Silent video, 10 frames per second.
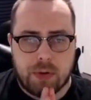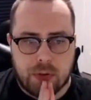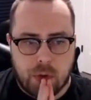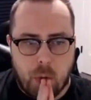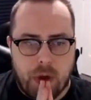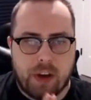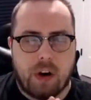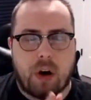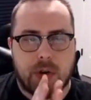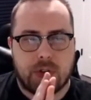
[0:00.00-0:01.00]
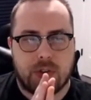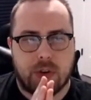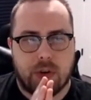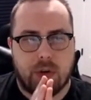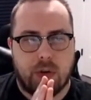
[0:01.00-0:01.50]
we can also
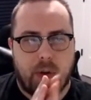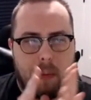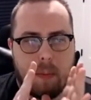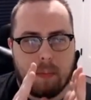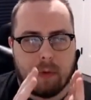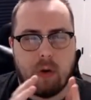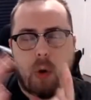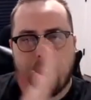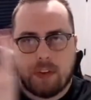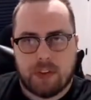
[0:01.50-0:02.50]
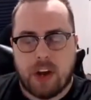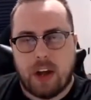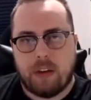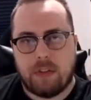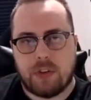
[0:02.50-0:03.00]
go on the side of the
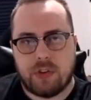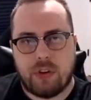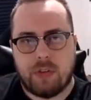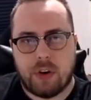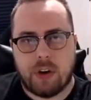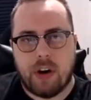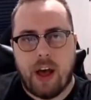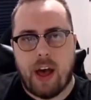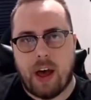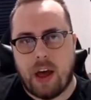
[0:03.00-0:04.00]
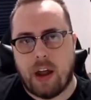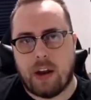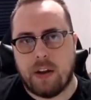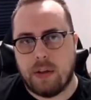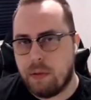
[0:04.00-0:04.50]
server and
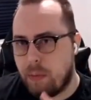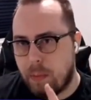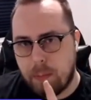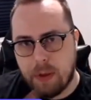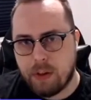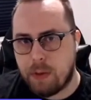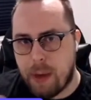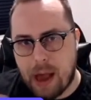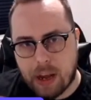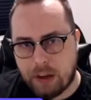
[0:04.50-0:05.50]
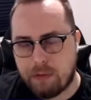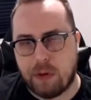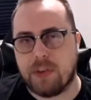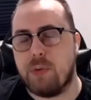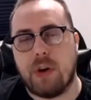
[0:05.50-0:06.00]
build a backend for us, and we
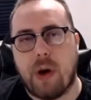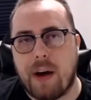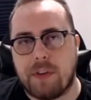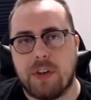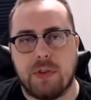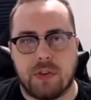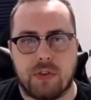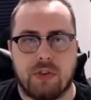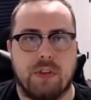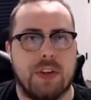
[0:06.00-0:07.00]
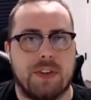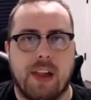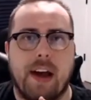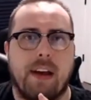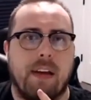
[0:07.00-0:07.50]
don't have to use a service like
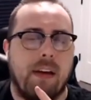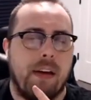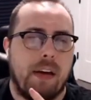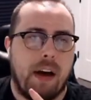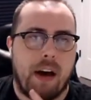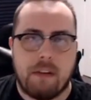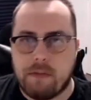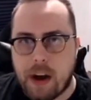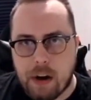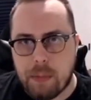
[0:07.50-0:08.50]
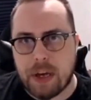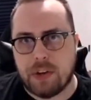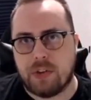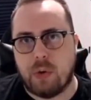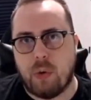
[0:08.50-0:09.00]
Firebase
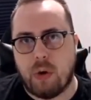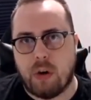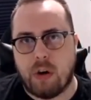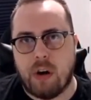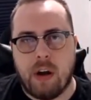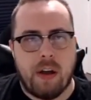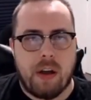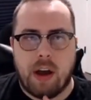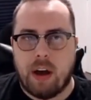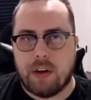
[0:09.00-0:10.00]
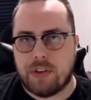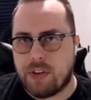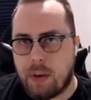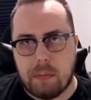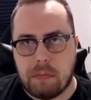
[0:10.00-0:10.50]
or
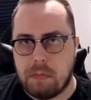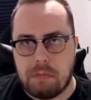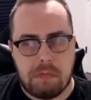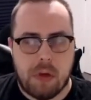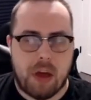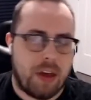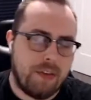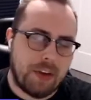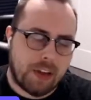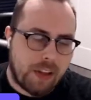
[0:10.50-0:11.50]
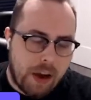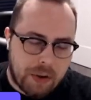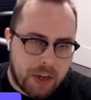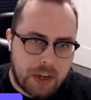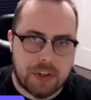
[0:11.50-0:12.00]
some even CloudKit, I
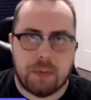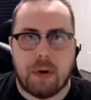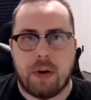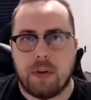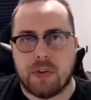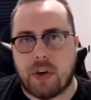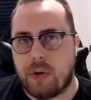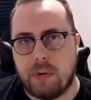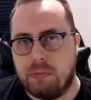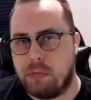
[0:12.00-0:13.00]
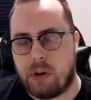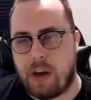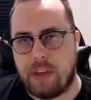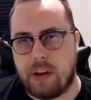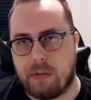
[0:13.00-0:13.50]
suppose, although I
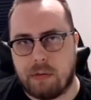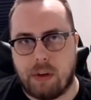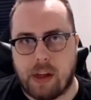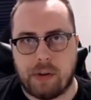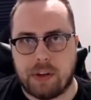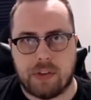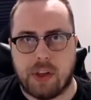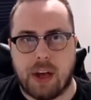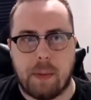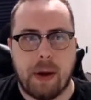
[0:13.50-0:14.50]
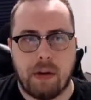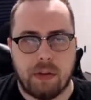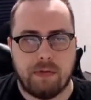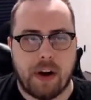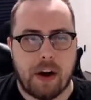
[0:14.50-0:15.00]
think CloudKit's a lot better than
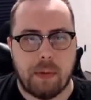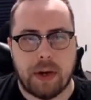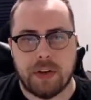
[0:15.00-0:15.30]
Firebase.